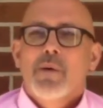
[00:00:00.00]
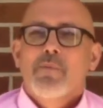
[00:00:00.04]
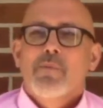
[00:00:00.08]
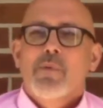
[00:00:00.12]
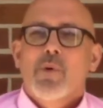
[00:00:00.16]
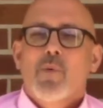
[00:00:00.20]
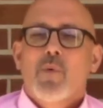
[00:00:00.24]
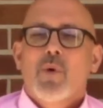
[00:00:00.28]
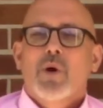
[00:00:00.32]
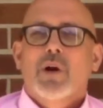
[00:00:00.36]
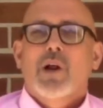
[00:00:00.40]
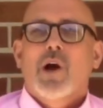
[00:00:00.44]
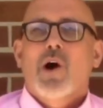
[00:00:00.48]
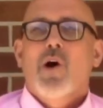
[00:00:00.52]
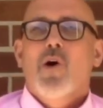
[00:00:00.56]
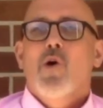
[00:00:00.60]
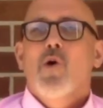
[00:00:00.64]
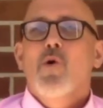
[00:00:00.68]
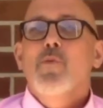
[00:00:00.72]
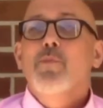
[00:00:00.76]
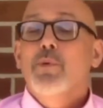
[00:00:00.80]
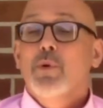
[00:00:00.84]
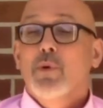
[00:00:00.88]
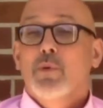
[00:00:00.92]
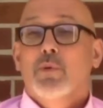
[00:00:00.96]
But what I
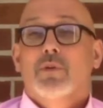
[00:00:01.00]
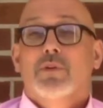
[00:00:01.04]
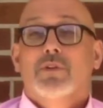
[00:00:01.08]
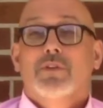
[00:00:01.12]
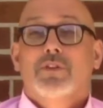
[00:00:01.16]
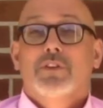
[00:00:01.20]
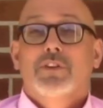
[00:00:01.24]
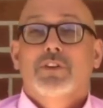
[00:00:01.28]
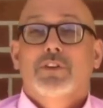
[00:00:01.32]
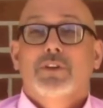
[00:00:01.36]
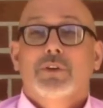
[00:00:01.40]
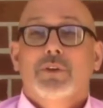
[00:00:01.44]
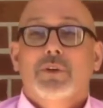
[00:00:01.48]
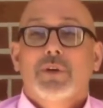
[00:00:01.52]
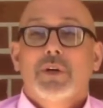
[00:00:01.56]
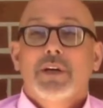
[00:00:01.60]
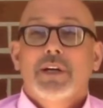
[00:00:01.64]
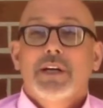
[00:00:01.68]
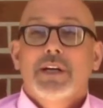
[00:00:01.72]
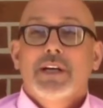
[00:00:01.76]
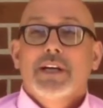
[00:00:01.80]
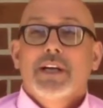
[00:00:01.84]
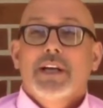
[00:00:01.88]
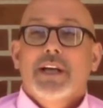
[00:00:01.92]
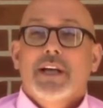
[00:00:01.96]
hope you will do
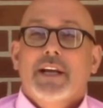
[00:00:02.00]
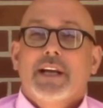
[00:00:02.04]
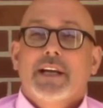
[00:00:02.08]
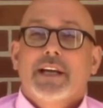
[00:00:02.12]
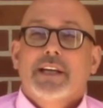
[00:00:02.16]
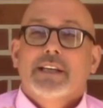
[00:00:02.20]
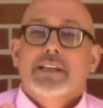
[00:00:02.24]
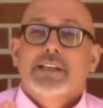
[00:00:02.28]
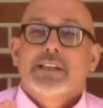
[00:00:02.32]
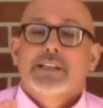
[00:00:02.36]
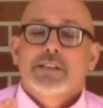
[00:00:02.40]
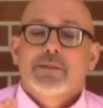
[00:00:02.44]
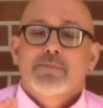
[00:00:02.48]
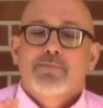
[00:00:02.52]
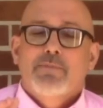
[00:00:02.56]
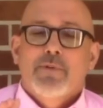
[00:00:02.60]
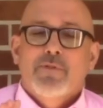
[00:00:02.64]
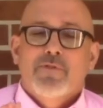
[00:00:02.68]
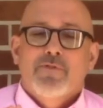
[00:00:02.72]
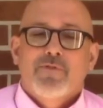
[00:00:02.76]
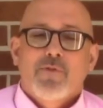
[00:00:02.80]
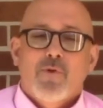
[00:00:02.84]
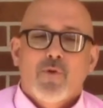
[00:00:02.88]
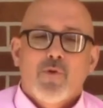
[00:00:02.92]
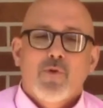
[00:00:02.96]
is
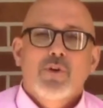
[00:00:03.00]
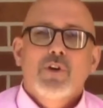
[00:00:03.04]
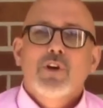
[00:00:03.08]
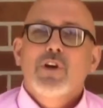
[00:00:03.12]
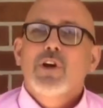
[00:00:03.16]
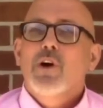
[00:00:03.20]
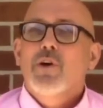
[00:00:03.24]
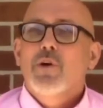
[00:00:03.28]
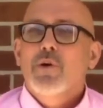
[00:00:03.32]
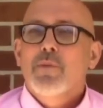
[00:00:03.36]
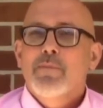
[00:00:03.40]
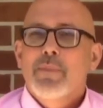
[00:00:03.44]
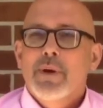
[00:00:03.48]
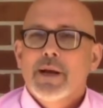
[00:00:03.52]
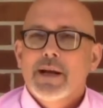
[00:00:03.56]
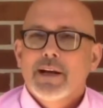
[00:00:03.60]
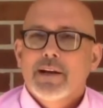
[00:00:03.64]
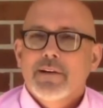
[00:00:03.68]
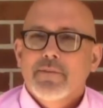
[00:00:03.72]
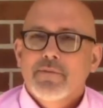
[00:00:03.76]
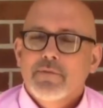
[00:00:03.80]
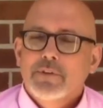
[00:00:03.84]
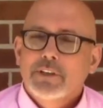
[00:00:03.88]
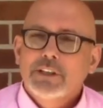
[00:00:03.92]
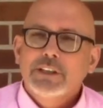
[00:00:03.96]
before you go to
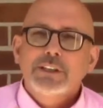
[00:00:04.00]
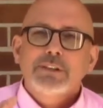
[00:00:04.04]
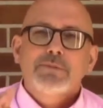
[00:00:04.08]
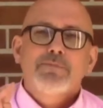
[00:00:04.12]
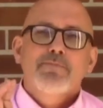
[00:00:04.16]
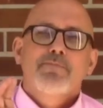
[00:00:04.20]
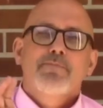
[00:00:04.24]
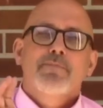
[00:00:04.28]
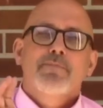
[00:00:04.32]
bed, just